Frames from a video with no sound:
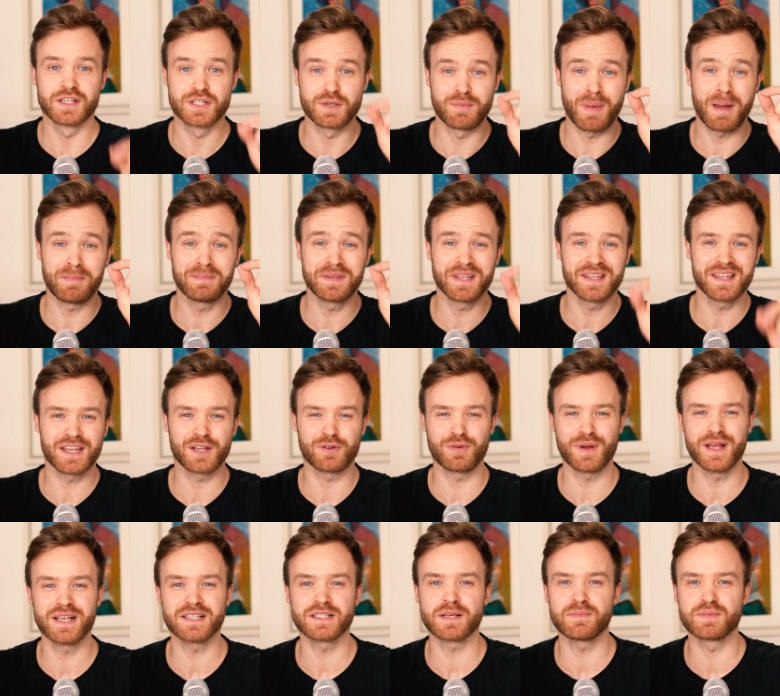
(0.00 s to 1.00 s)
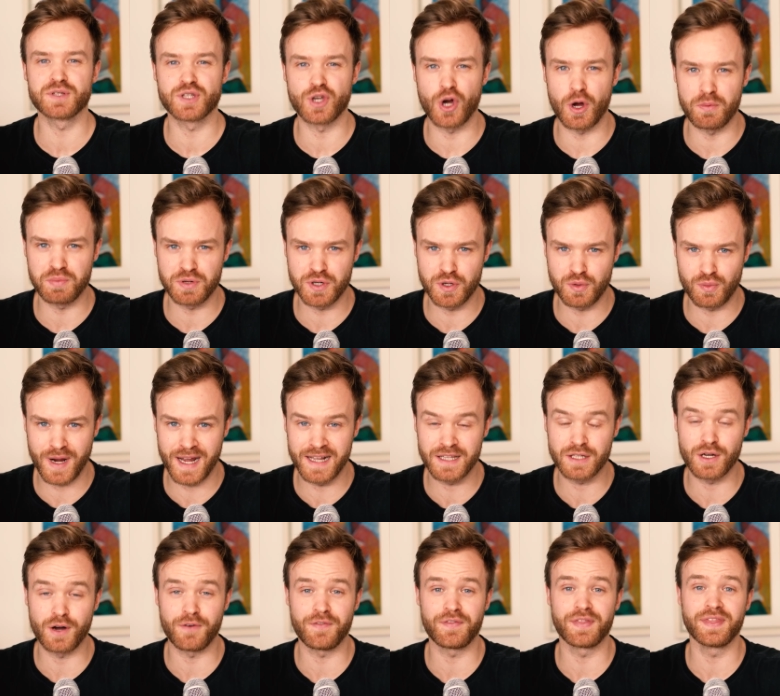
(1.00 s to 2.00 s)
So maybe the decreased absorption
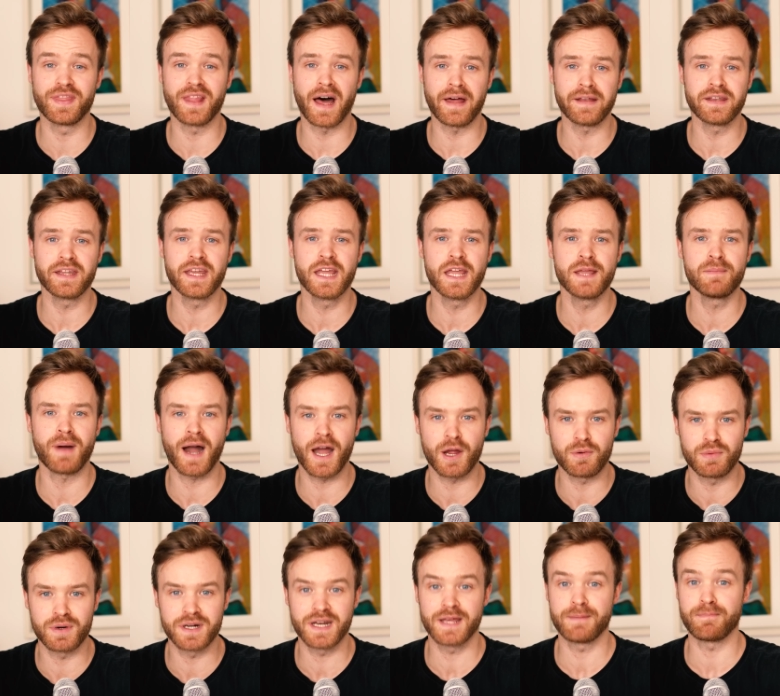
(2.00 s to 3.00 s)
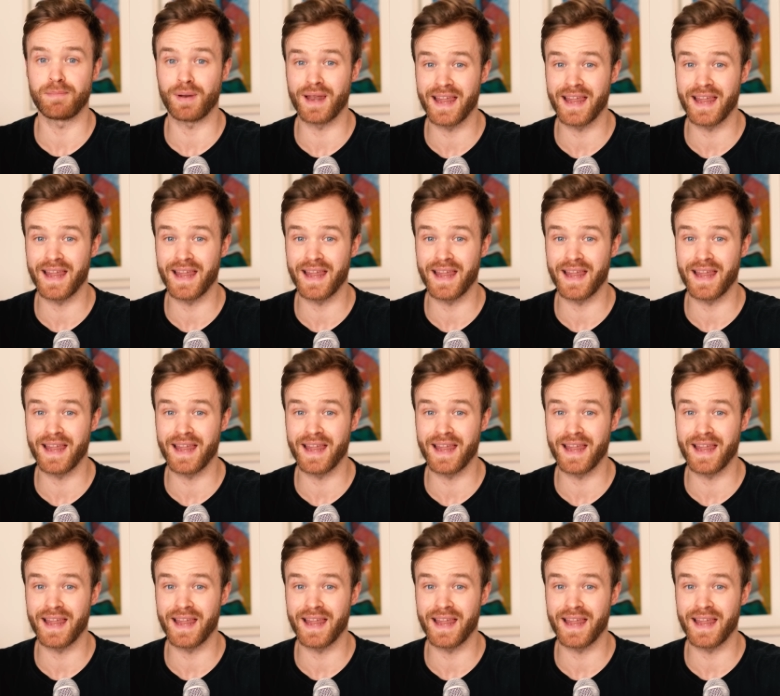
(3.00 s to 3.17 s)
rate of non-heme iron in